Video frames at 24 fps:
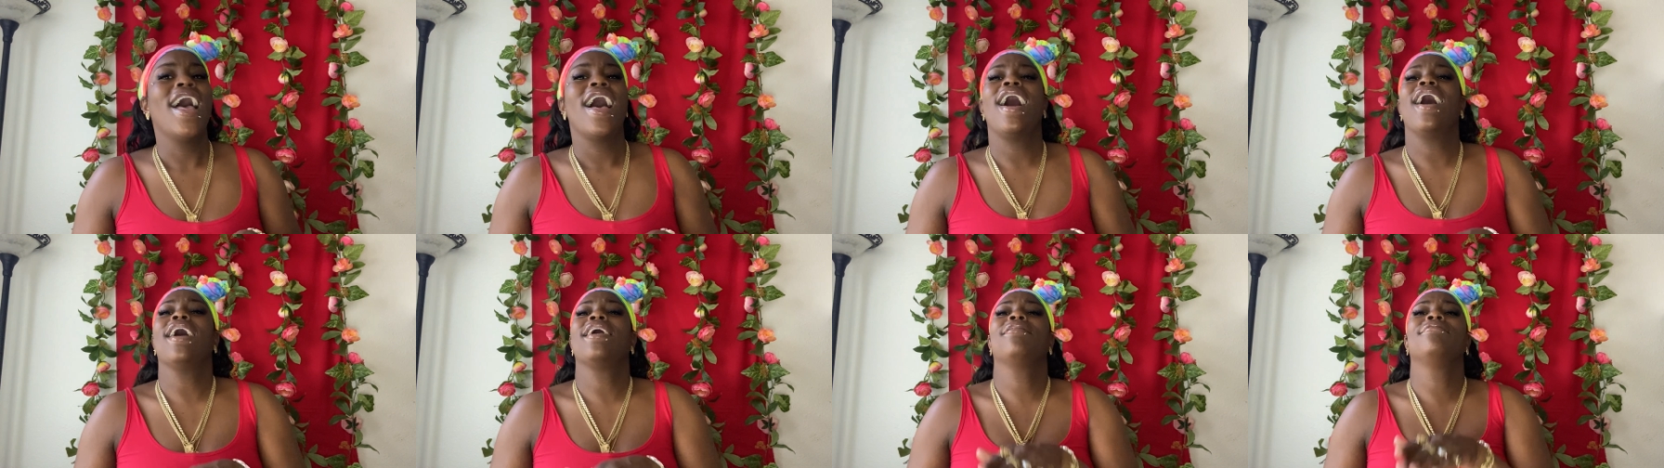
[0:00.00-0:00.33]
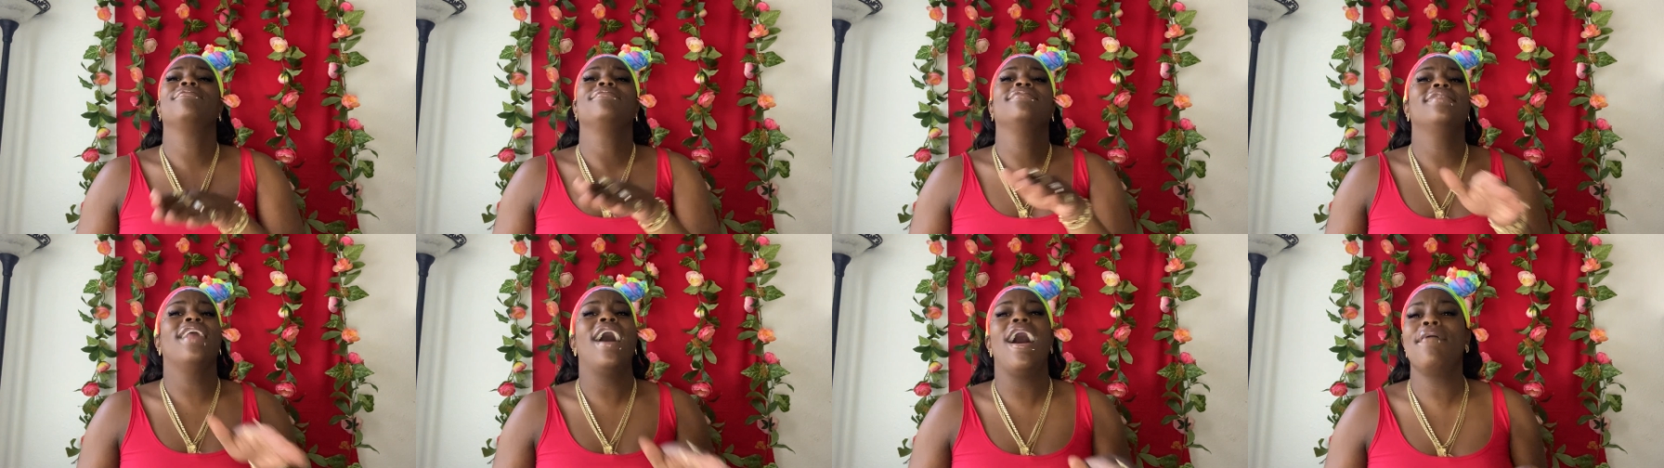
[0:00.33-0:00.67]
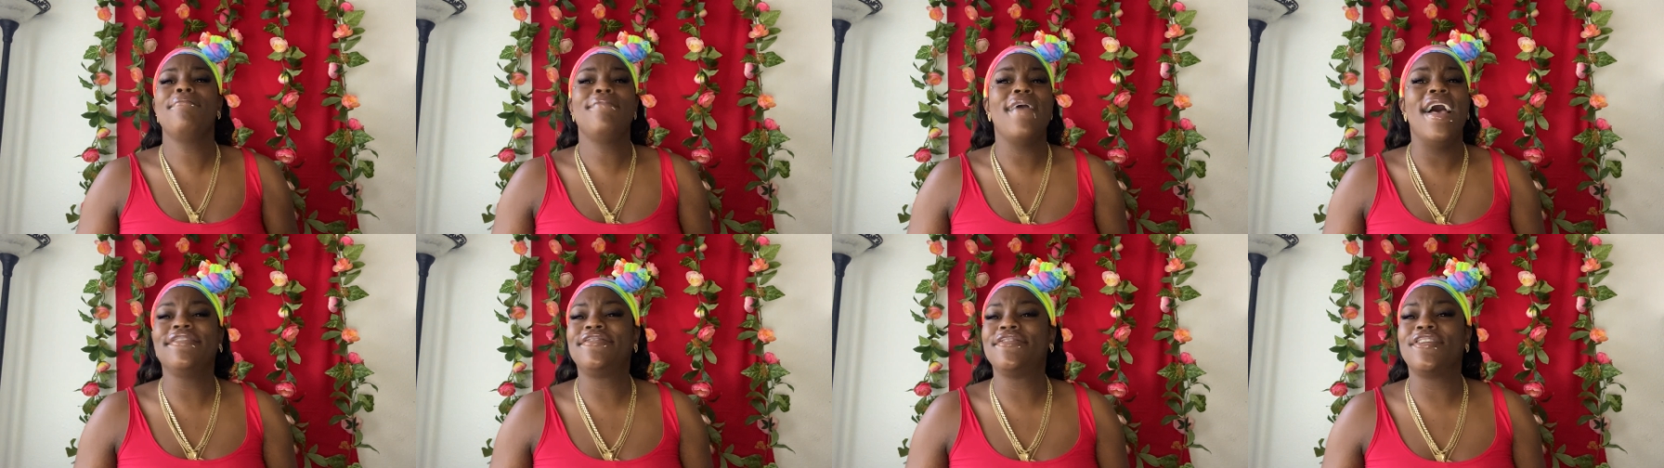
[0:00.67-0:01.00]
I am
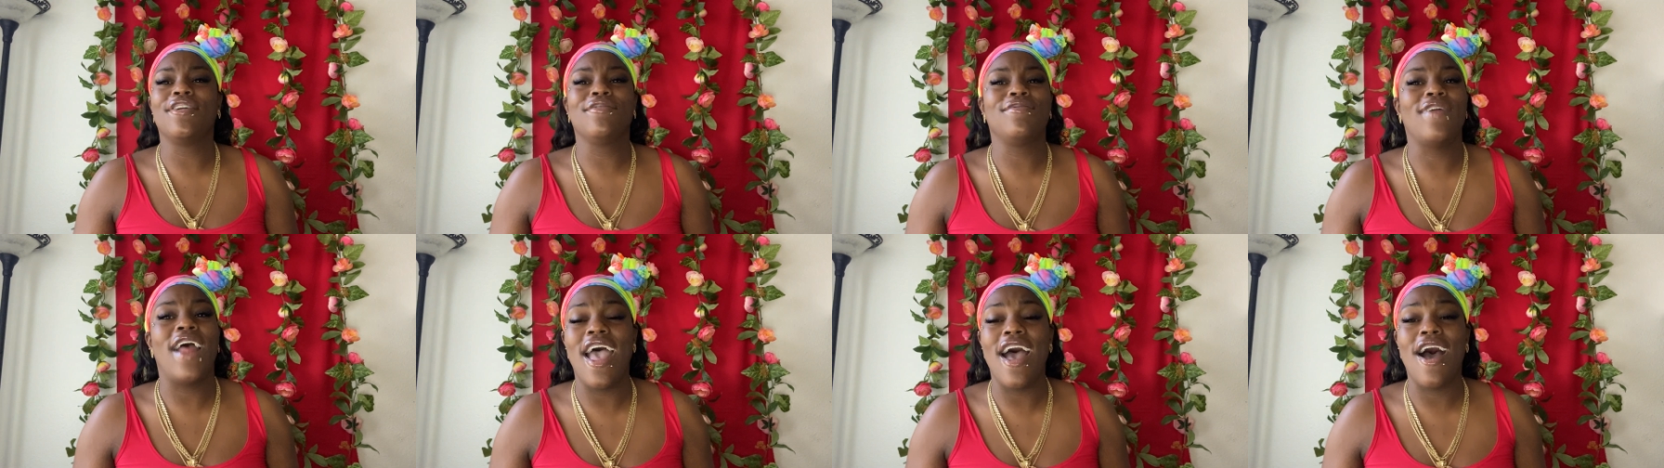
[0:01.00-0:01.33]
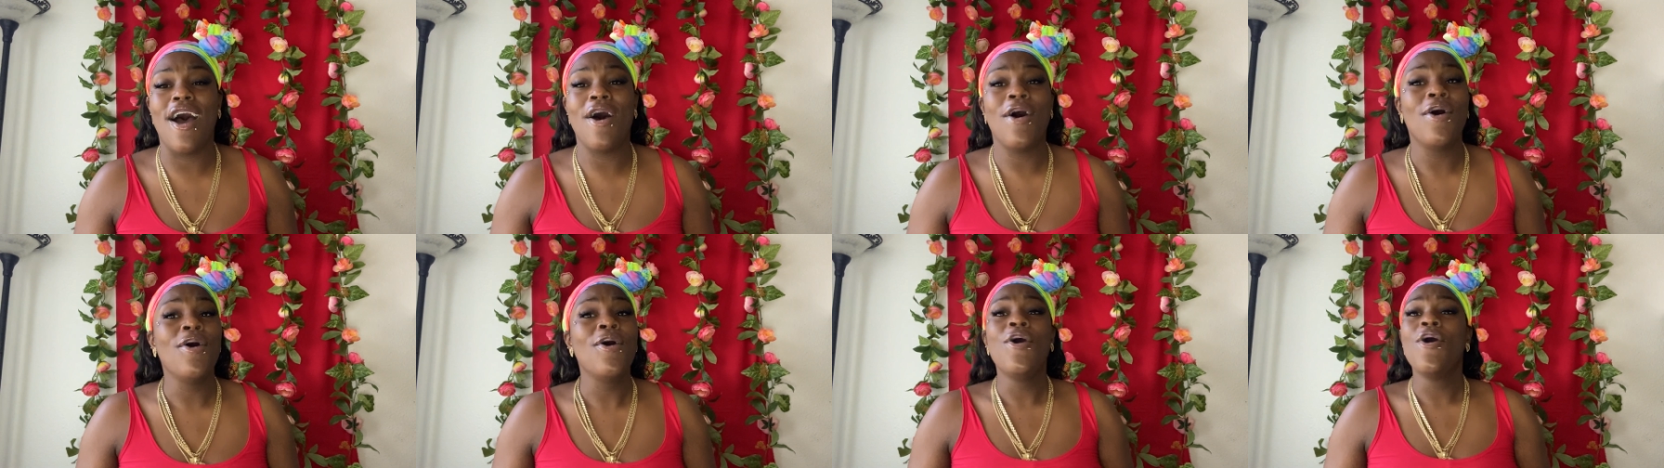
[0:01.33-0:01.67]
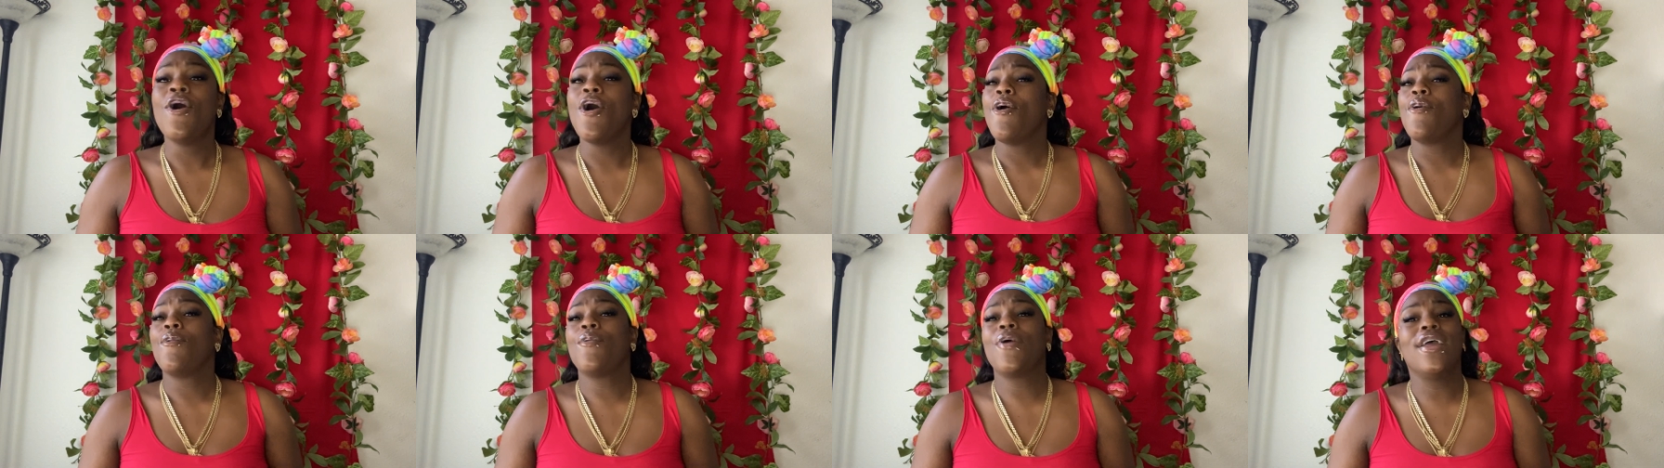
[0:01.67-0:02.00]
not messing around
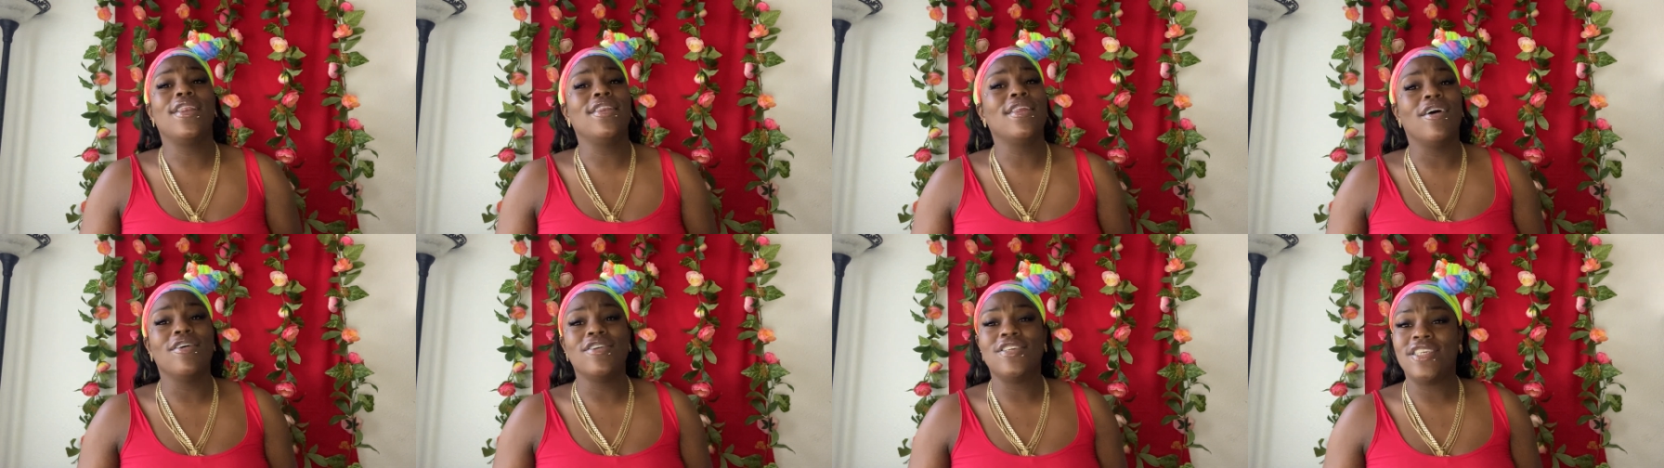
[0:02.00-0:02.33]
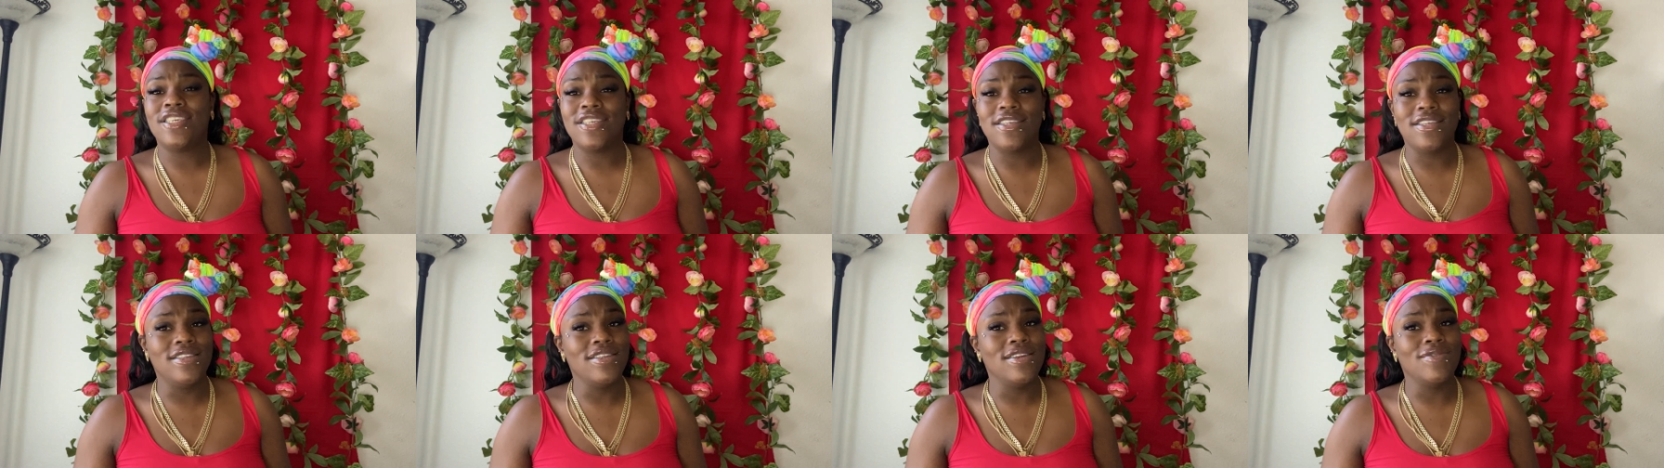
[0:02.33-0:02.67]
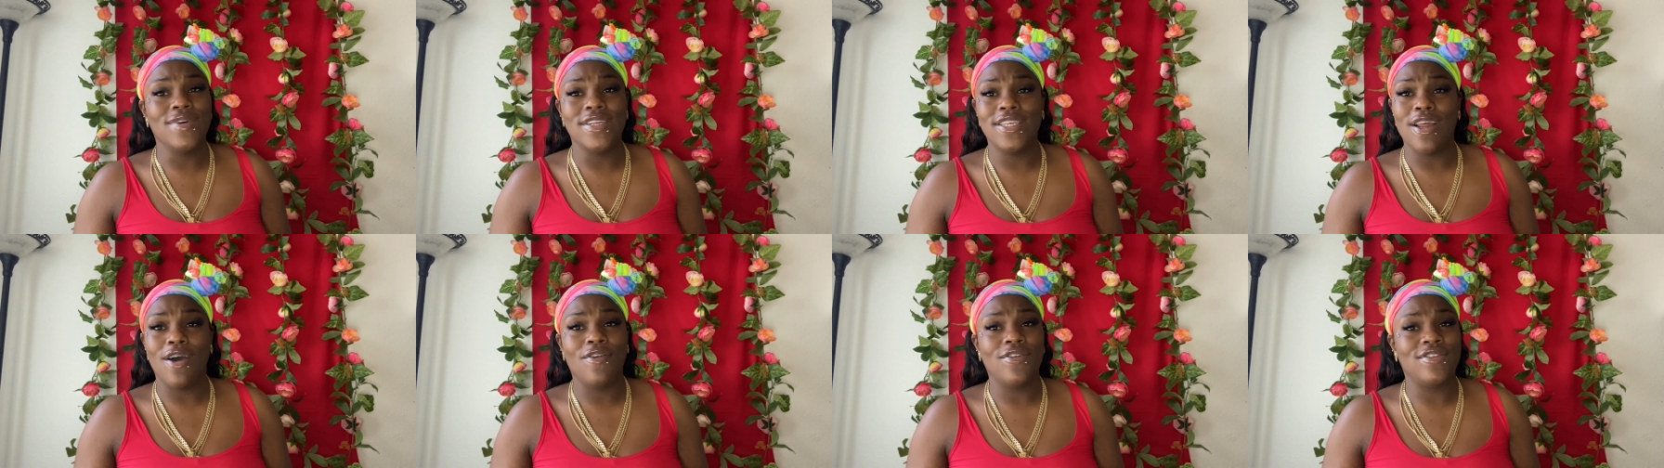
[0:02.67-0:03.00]
with no
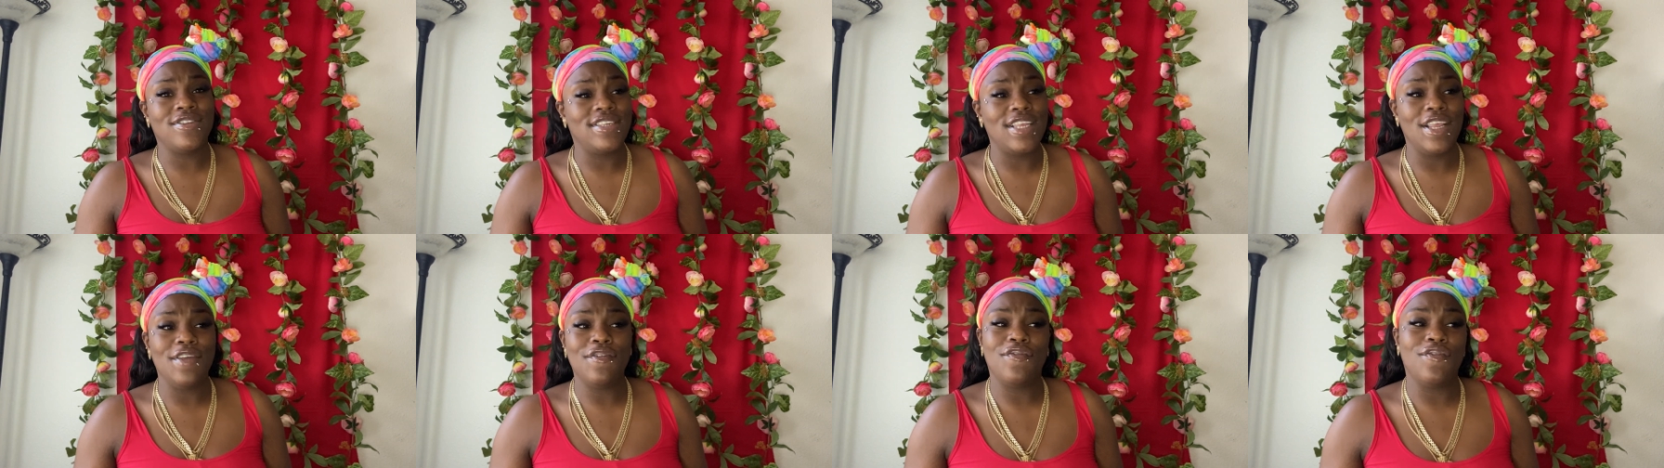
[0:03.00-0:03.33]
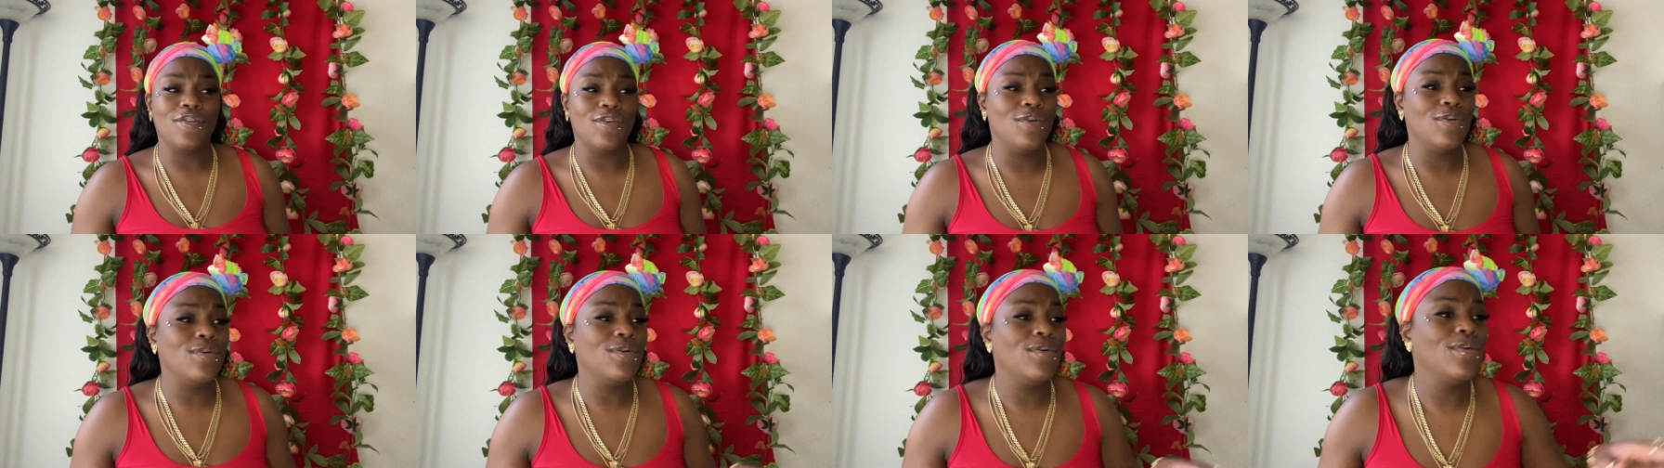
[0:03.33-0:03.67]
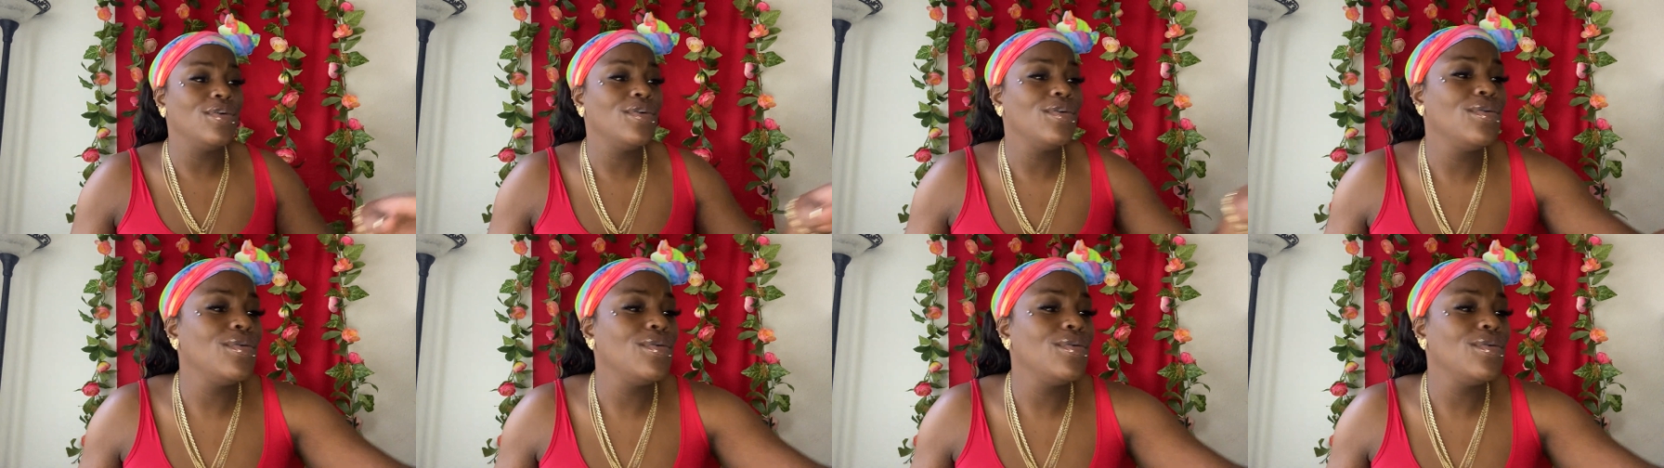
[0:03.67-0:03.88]
with no seafood,